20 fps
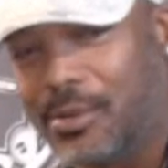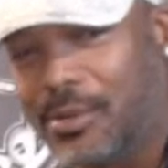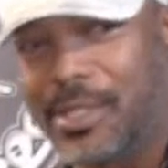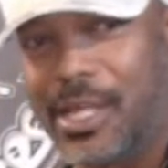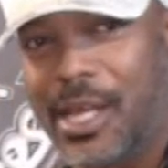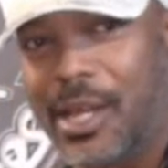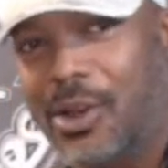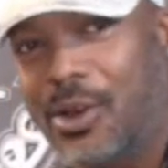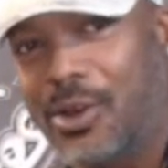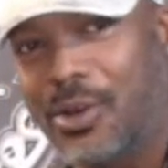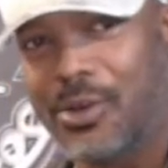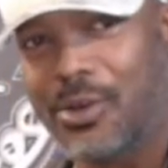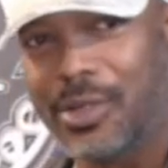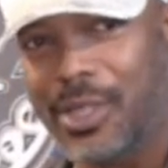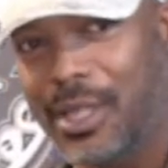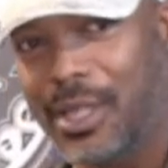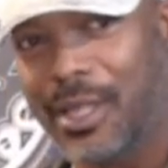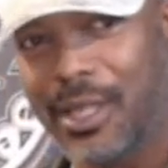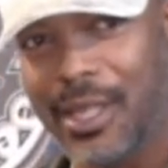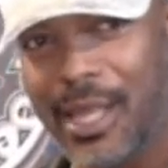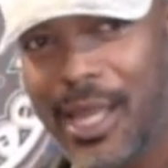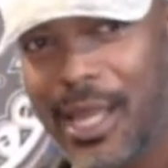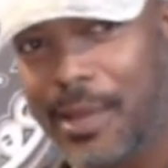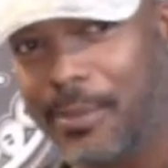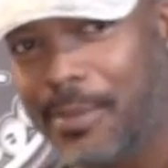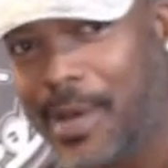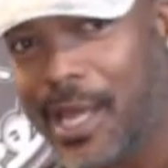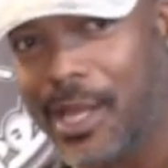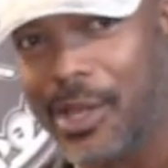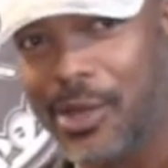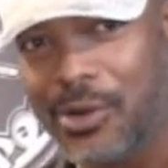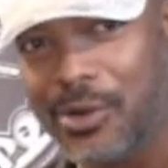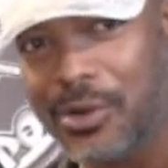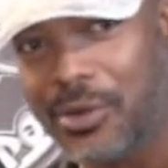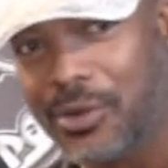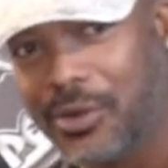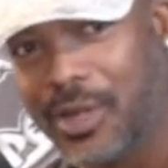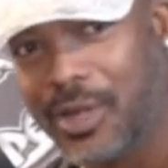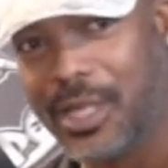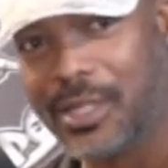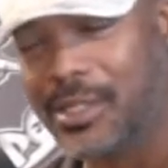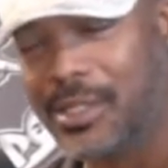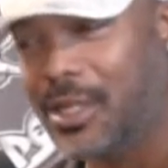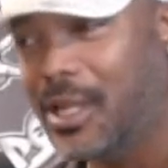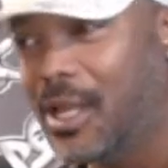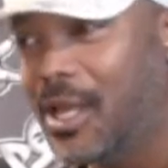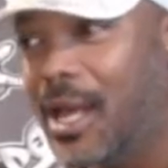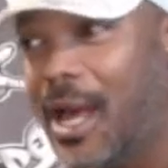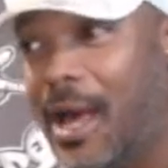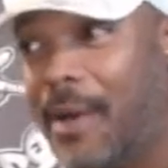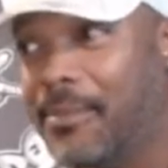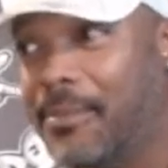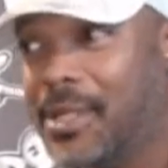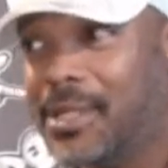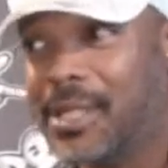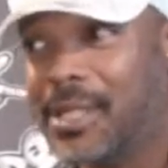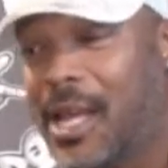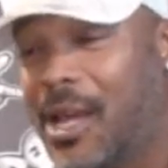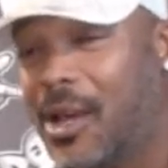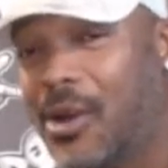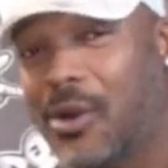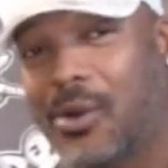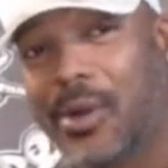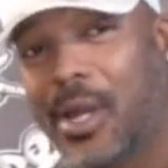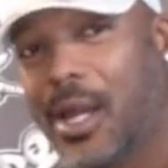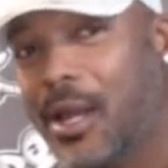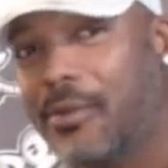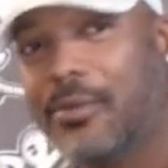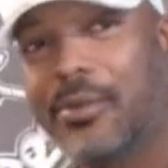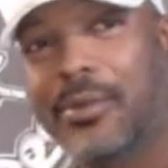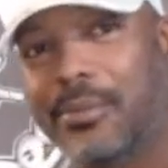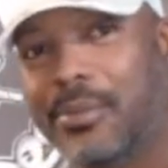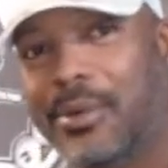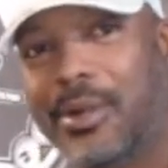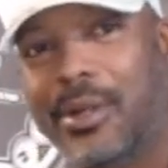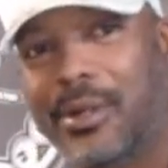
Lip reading: was like, oh, yeah, everybody going crazy. I missed that whole era, bro.